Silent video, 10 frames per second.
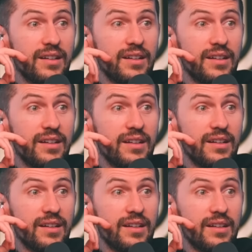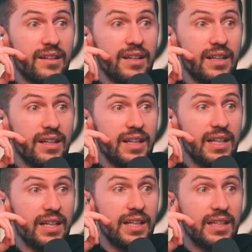
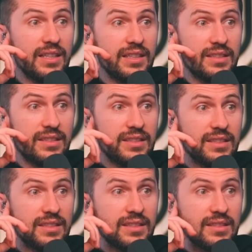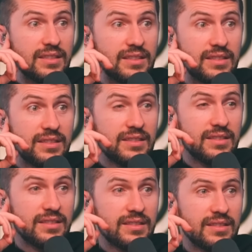
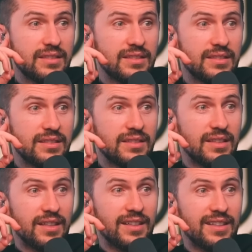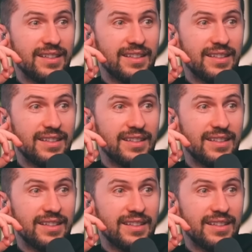(not speaking)